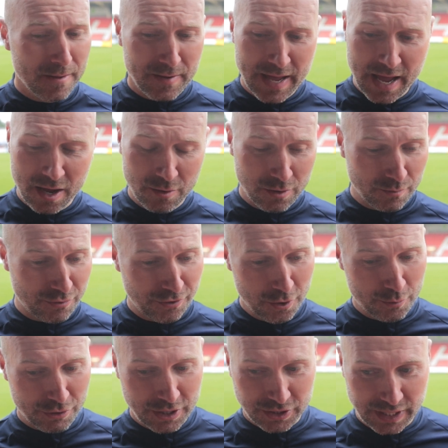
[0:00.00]
Yeah, and through
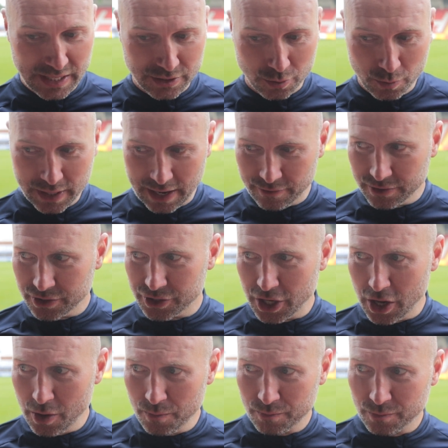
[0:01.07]
pre-season, we haven't
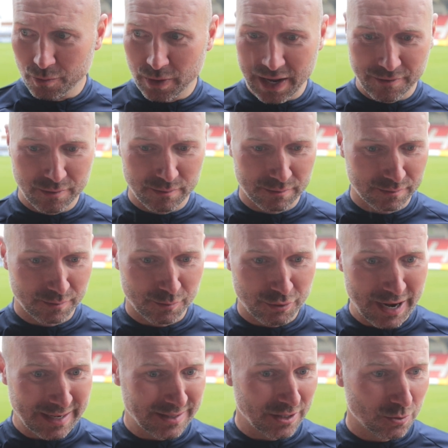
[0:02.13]

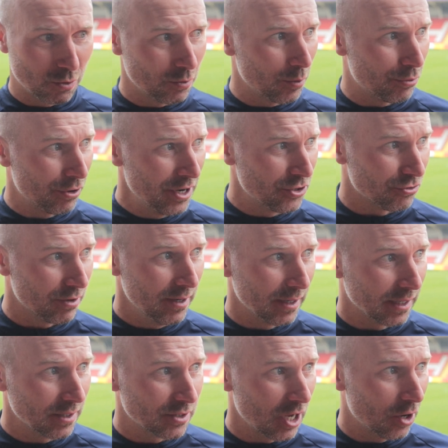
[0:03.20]
practiced what we preach,
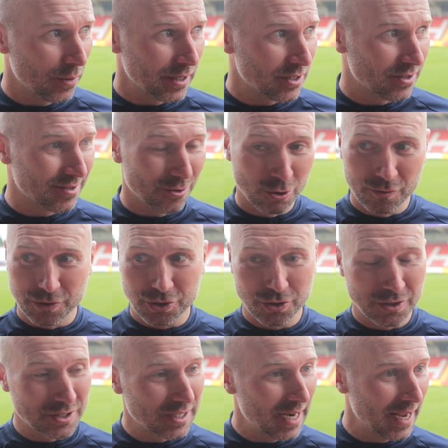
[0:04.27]
really. So it's all of a
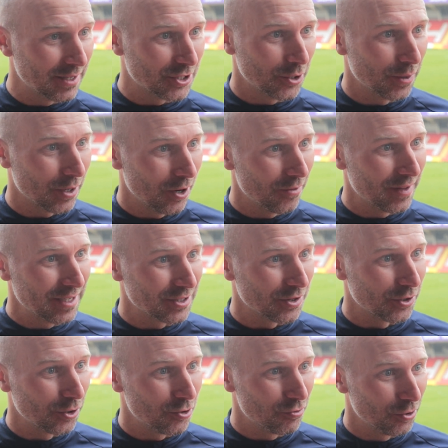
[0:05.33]
sudden tonight, 2:00. These are
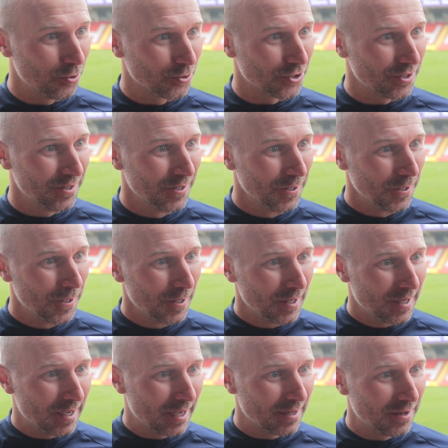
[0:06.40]
the new rules, and
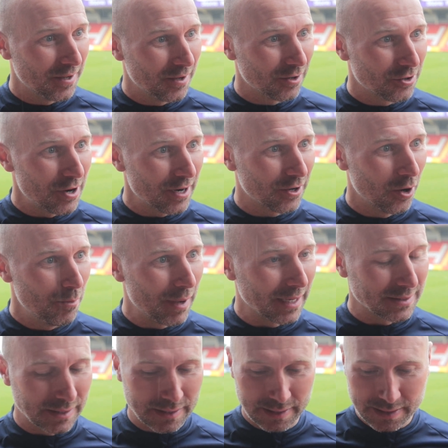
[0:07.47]
crack on,
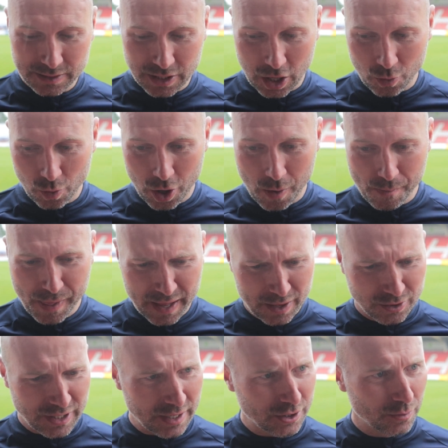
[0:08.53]
basically. So
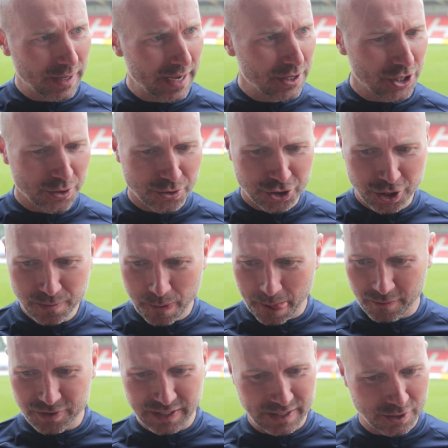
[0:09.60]
it'll take some getting used to.
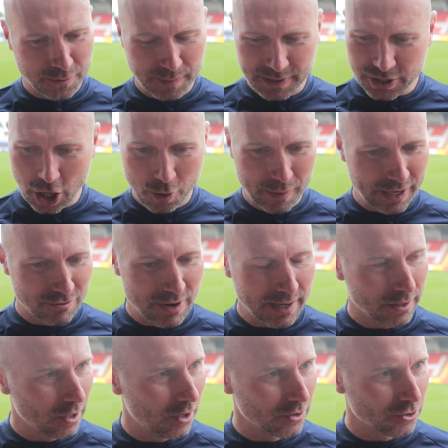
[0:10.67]
I've seen this in so many
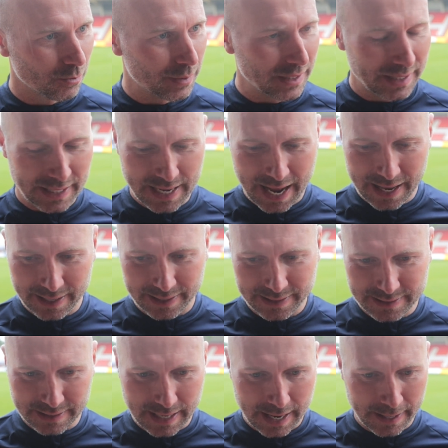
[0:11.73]
red cards up in our
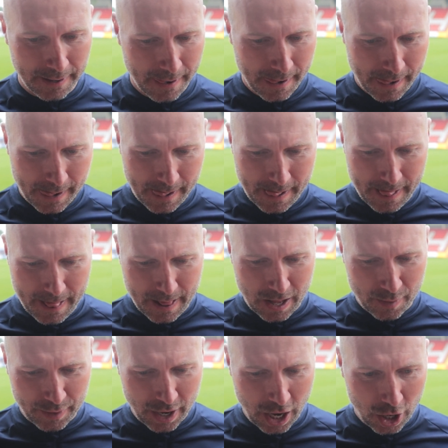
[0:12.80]
league today,
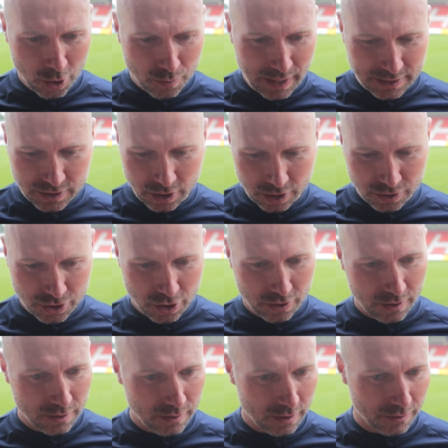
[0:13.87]
and I hope that's not a
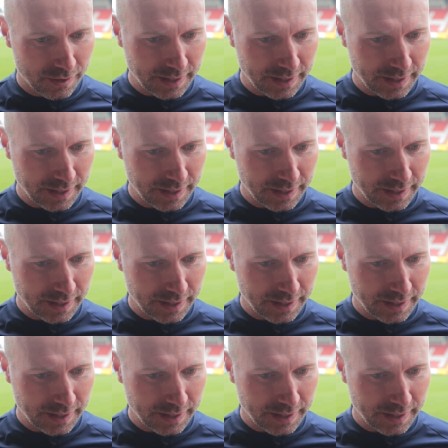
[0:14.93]
sign of